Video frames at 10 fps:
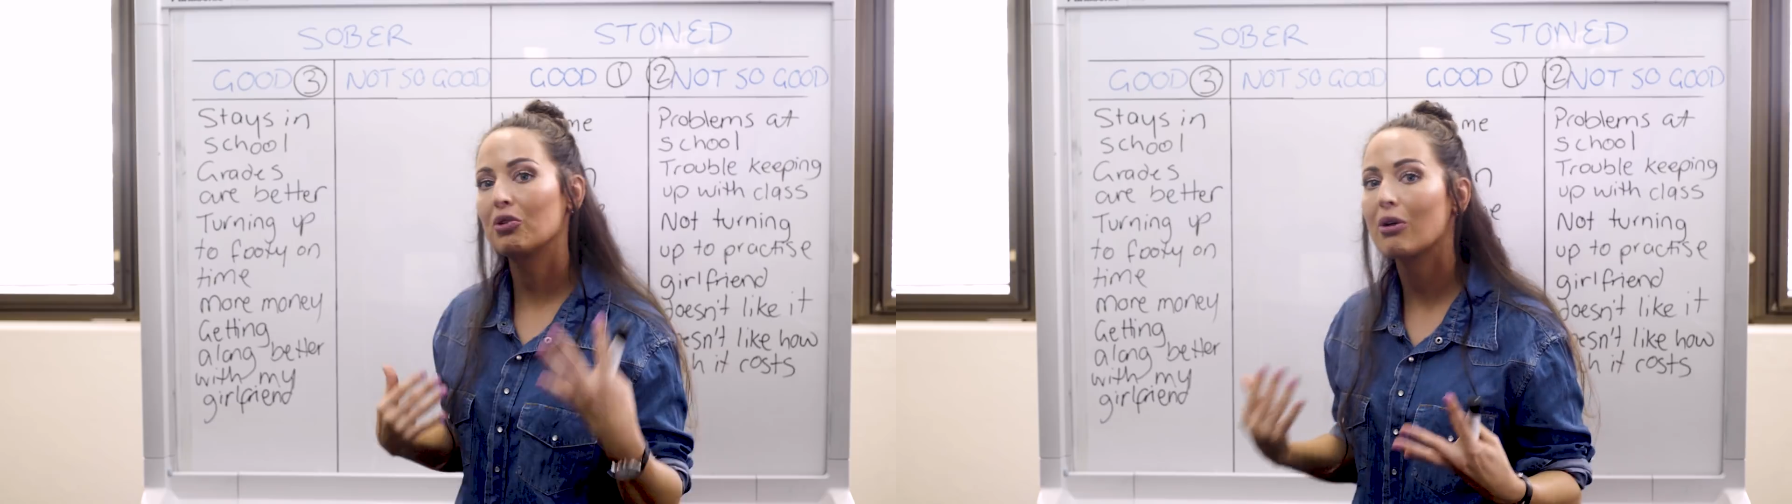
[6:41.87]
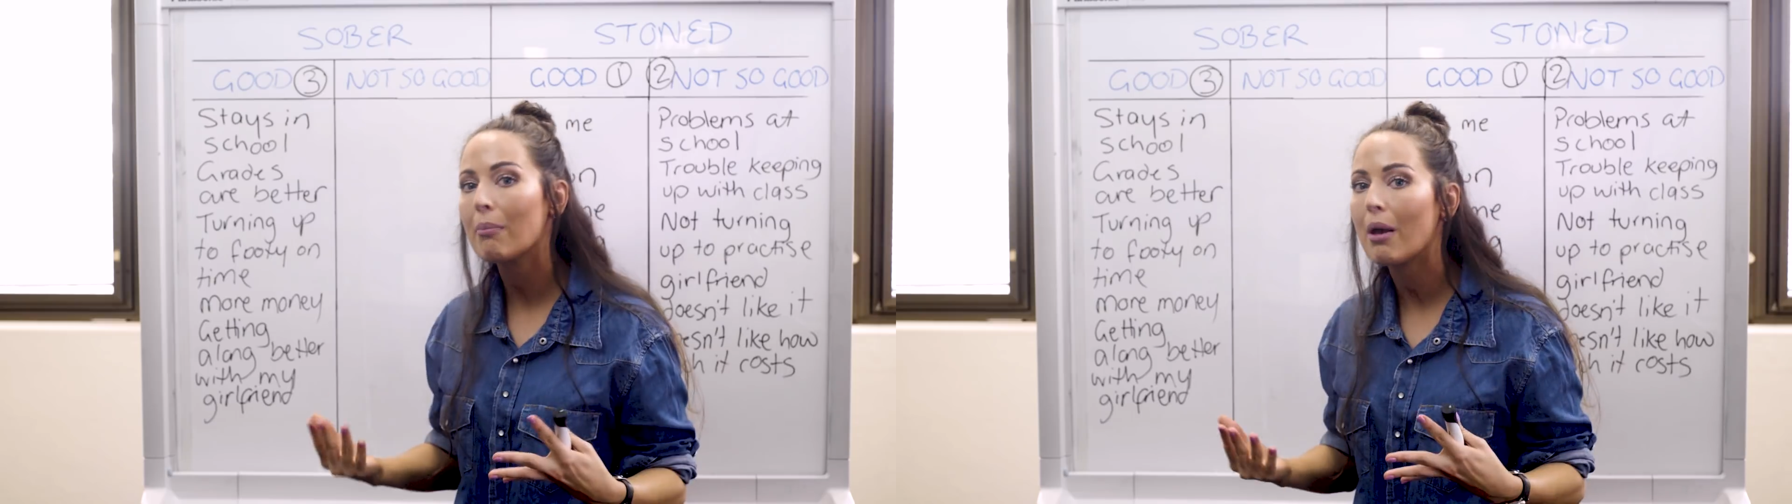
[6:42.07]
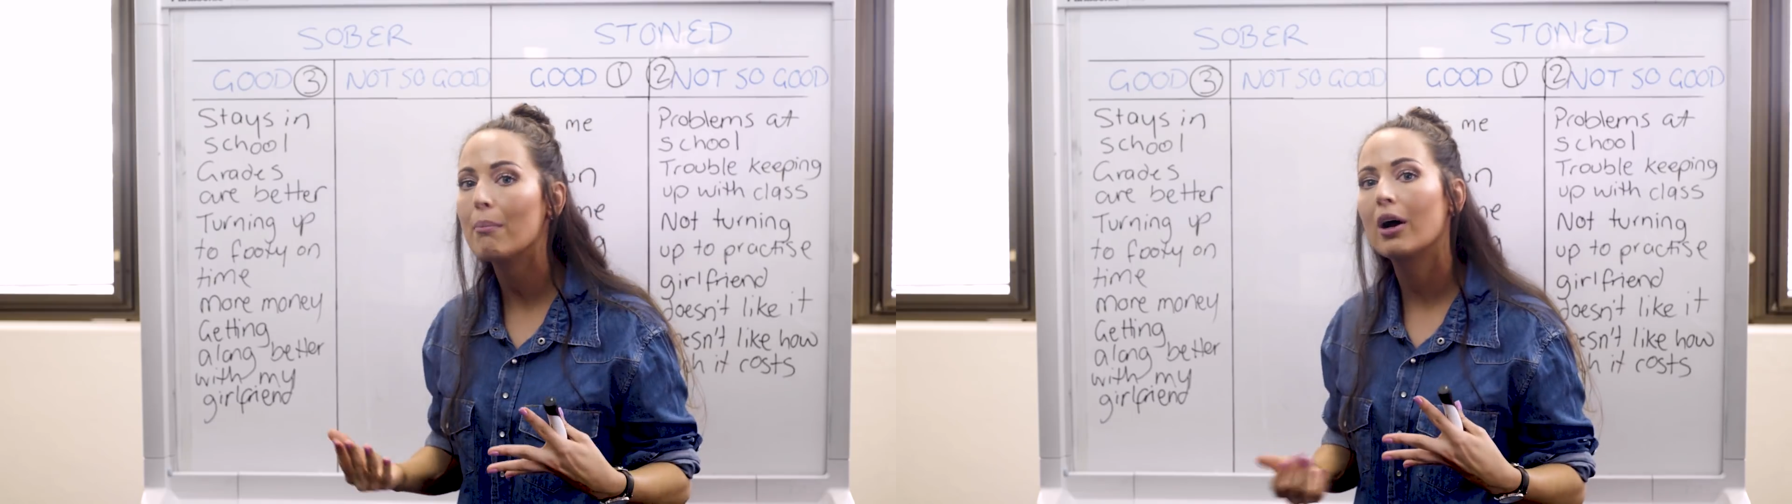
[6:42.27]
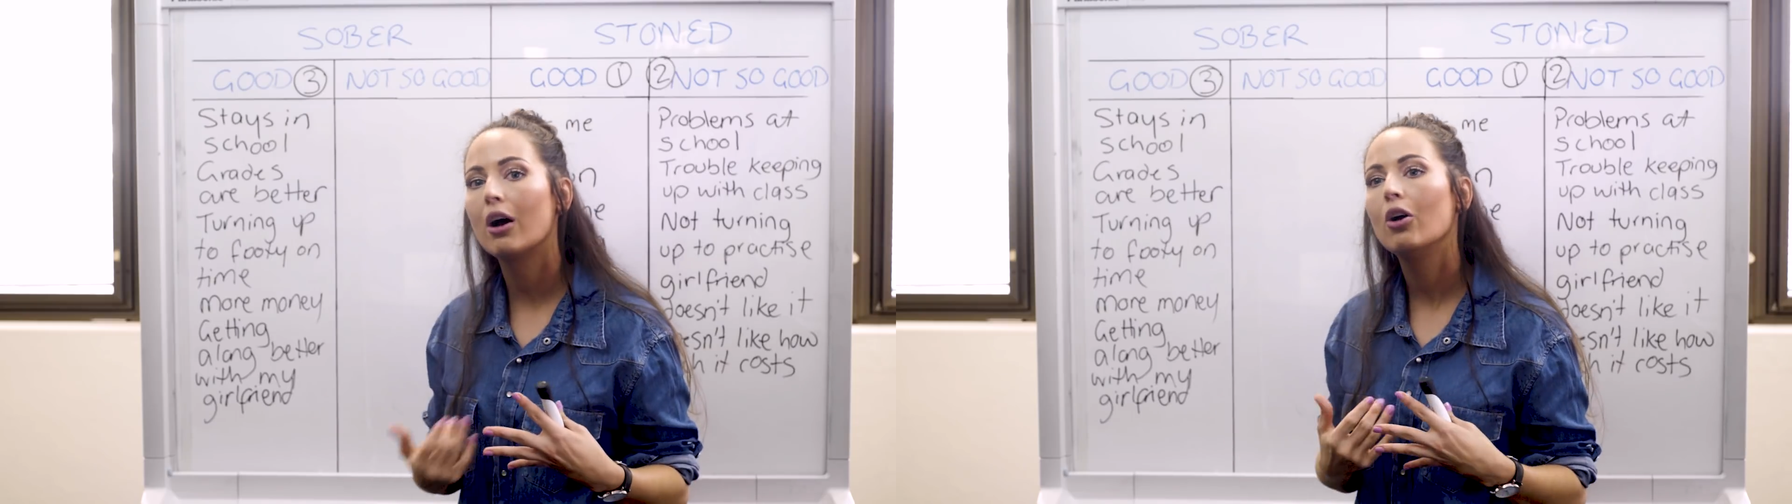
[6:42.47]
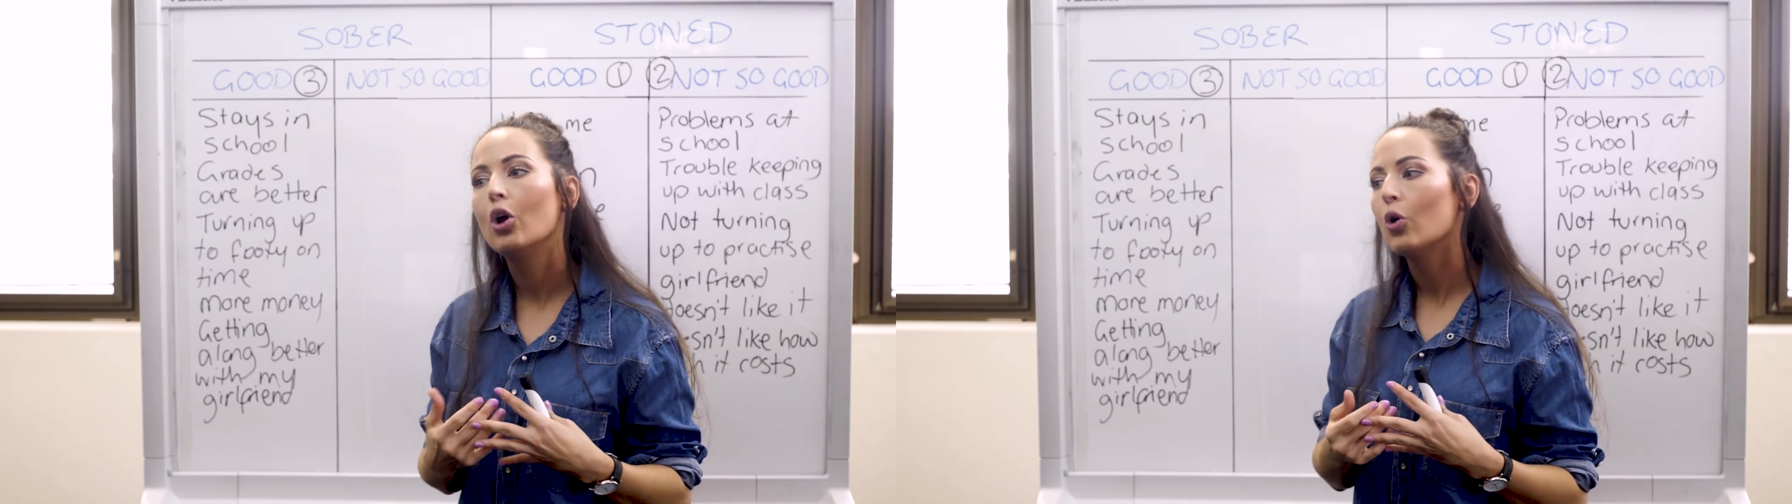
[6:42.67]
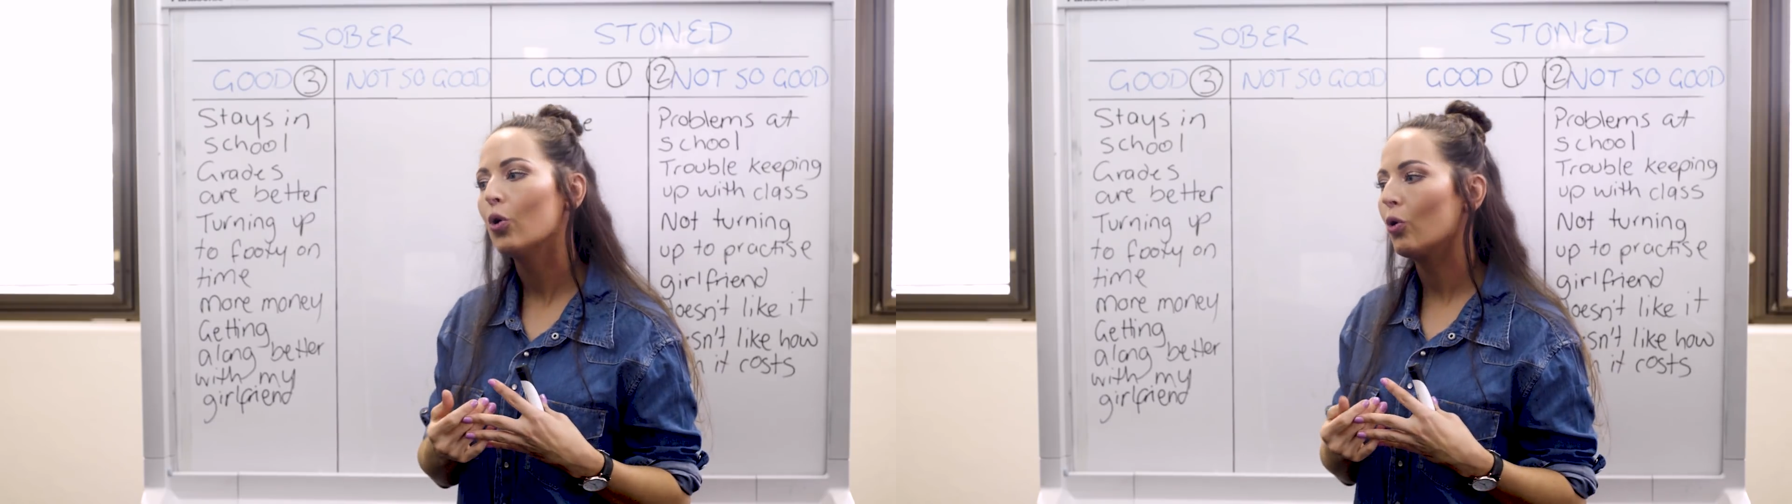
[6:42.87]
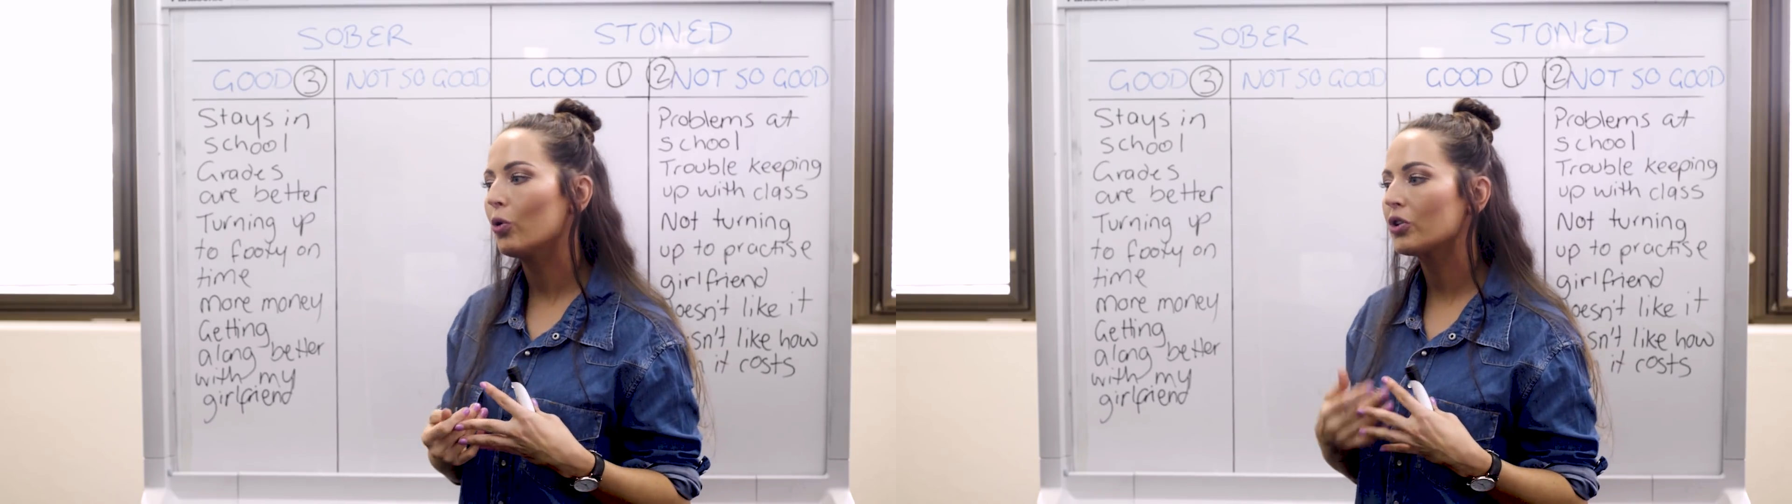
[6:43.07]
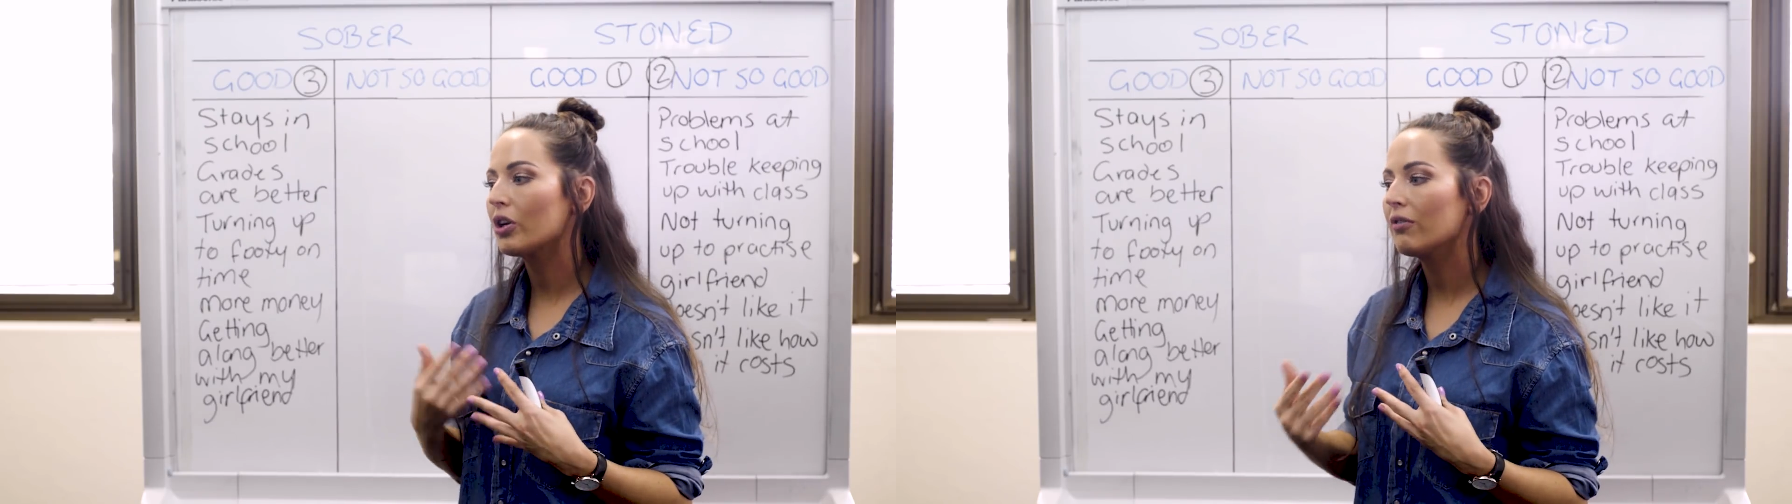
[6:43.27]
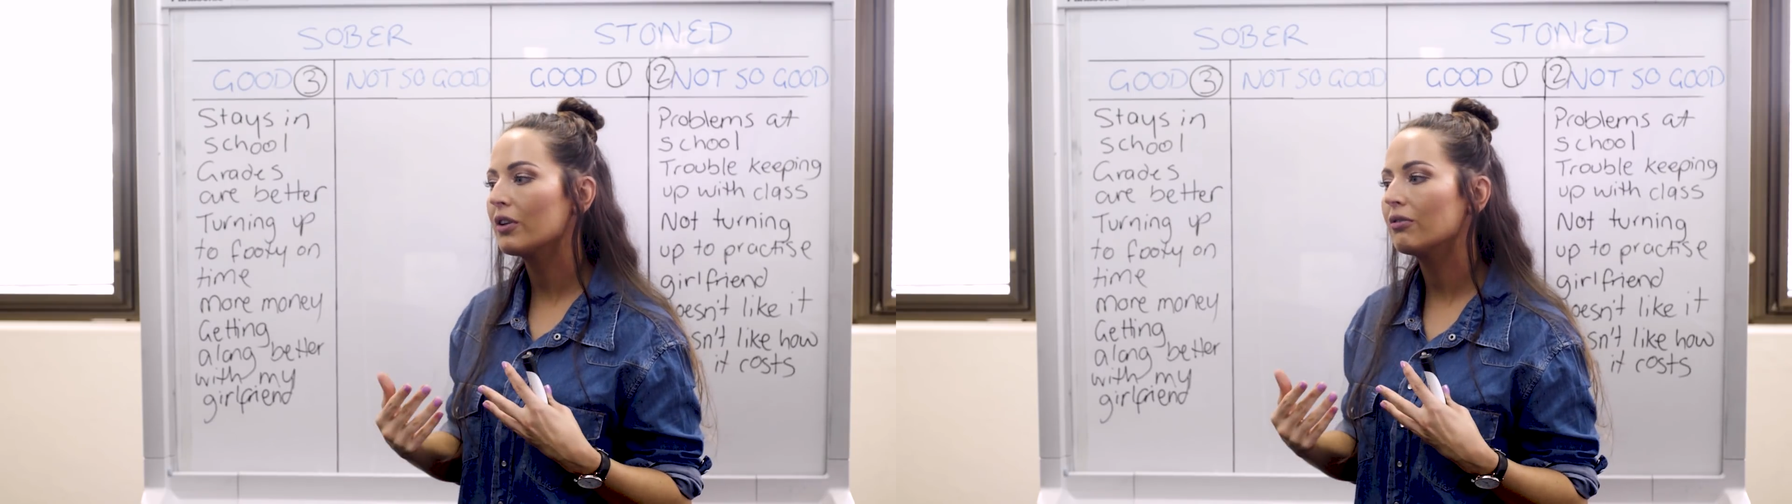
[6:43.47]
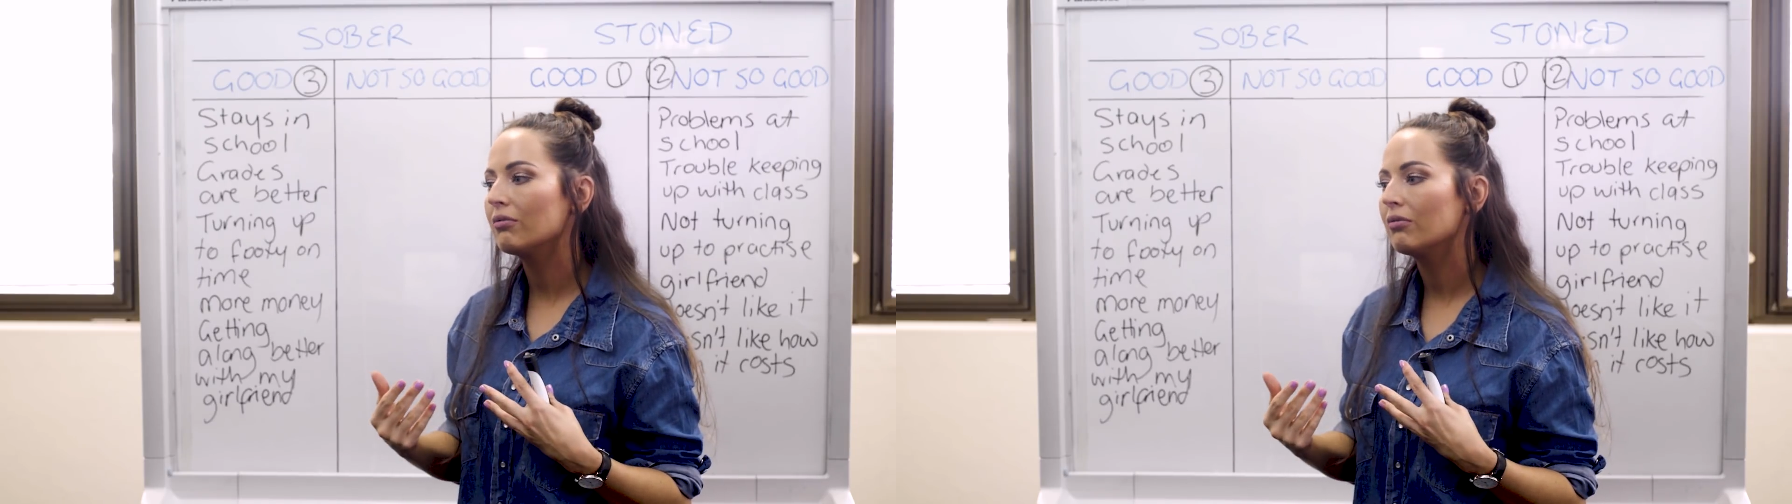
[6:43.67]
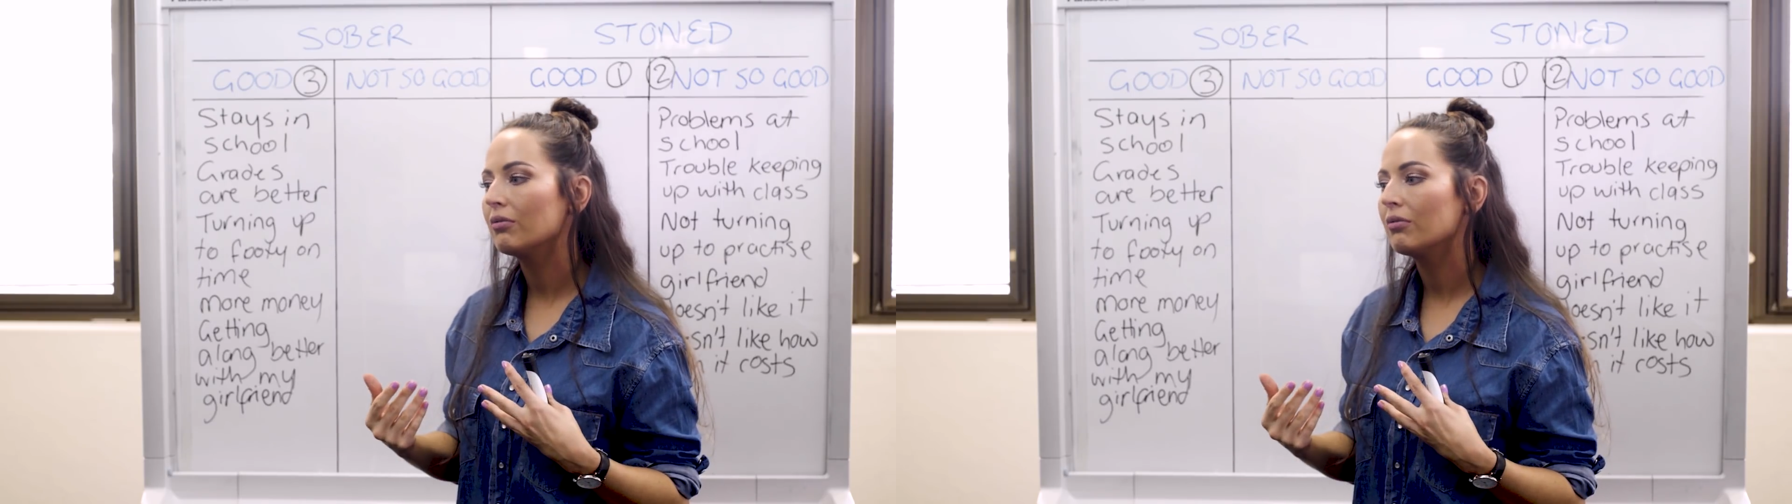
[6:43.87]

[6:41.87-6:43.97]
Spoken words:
remember or don't even